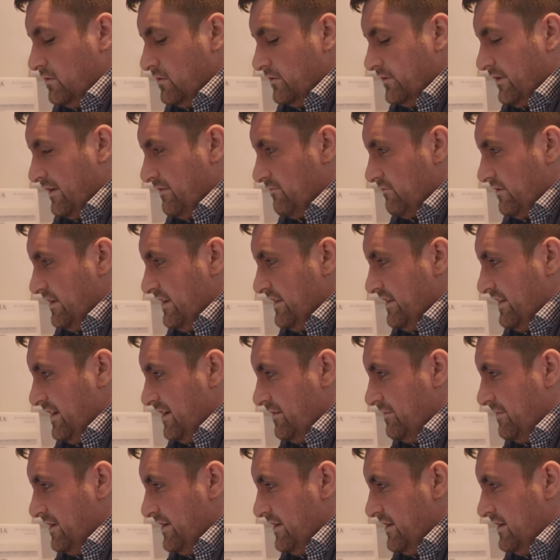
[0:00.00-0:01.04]
It's like
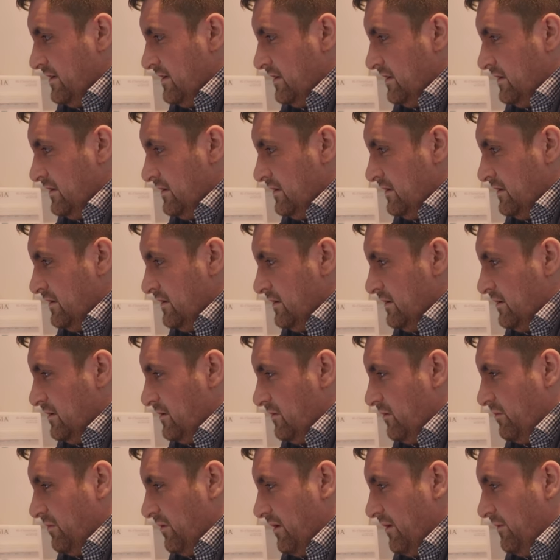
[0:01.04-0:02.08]
retail money,
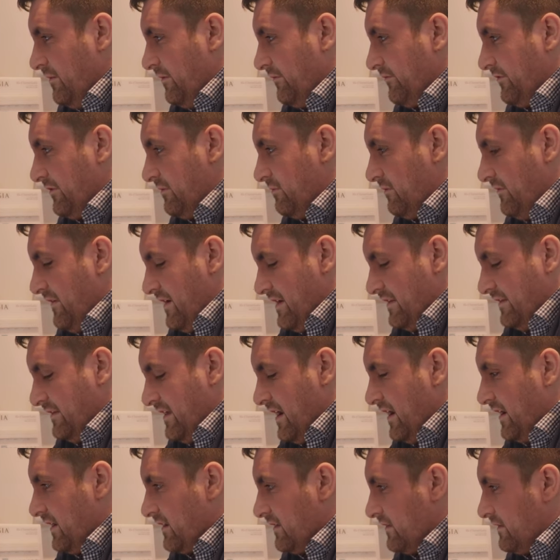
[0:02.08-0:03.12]
obviously without
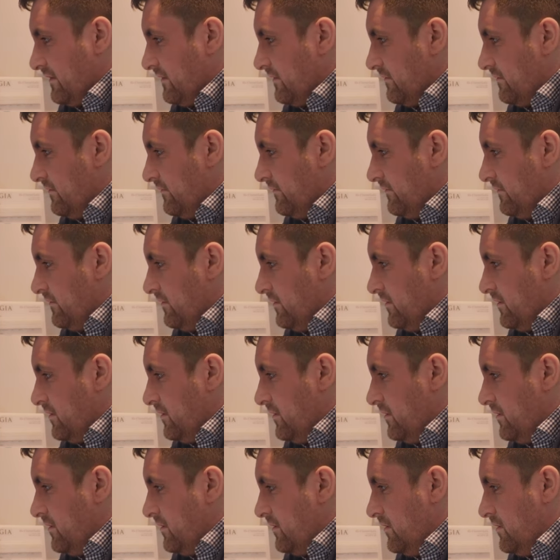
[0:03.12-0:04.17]
tax.
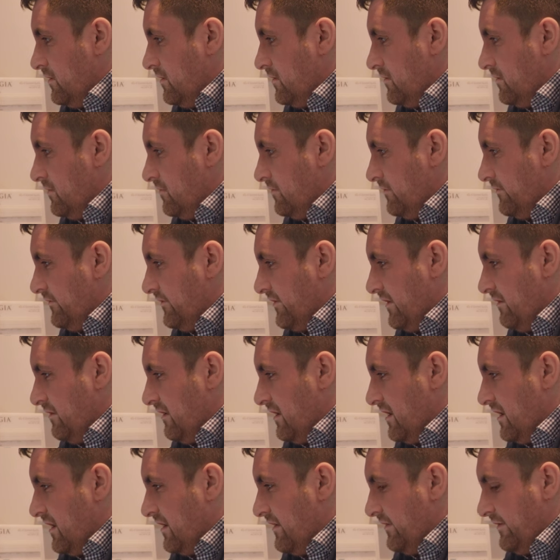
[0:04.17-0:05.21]
So
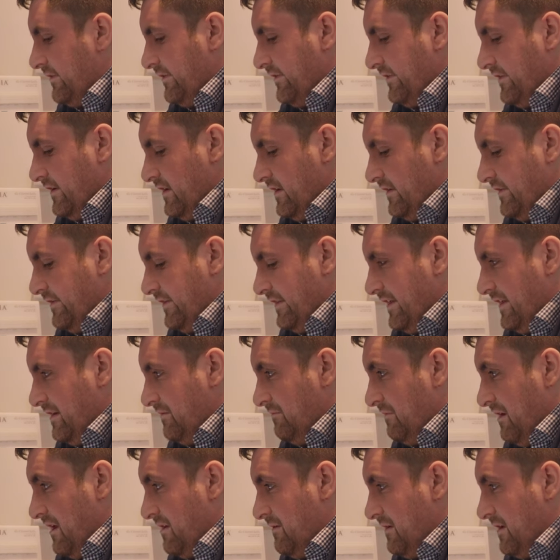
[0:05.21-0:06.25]
I can't sit, so
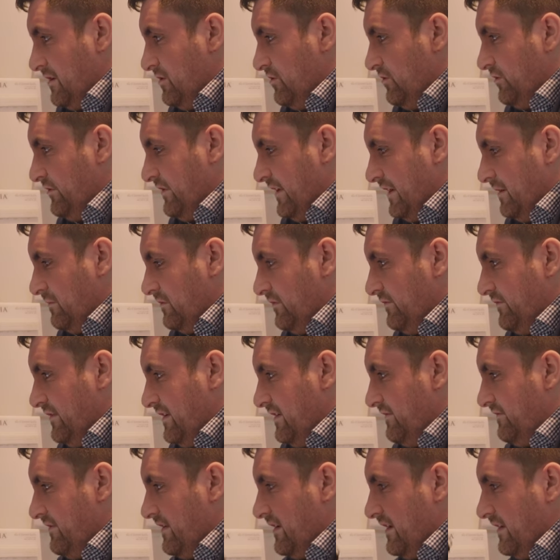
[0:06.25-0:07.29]
then maybe, and you said it was
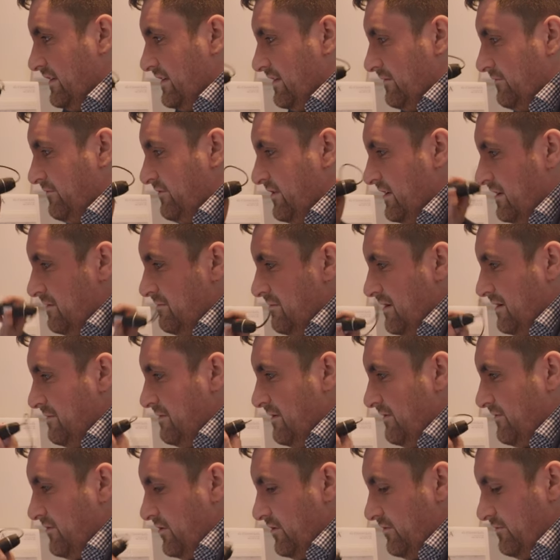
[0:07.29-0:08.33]
VVS, I'm thinking
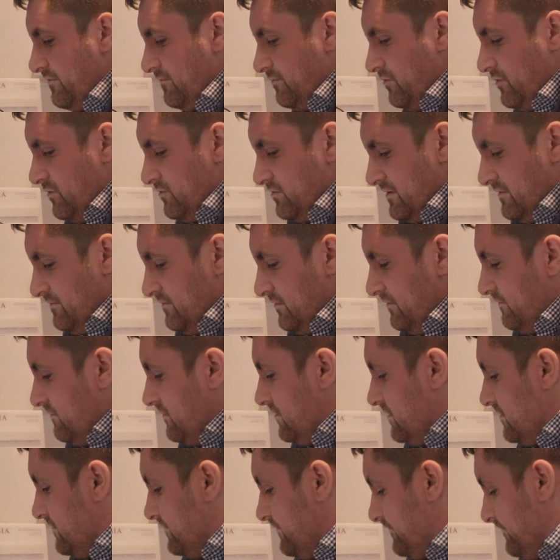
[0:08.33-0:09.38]
maybe I've got the report number
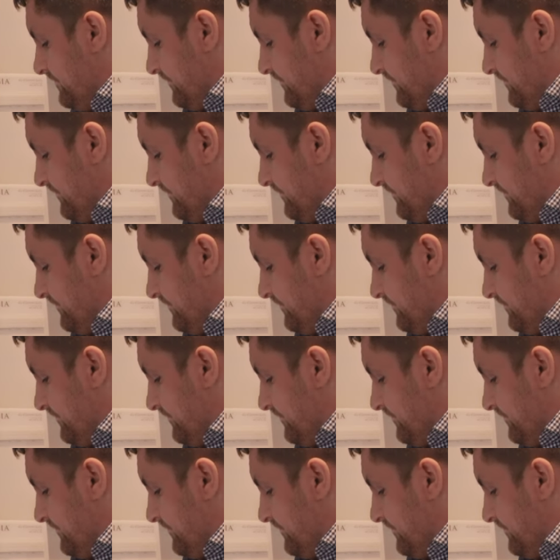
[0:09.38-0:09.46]
wrong.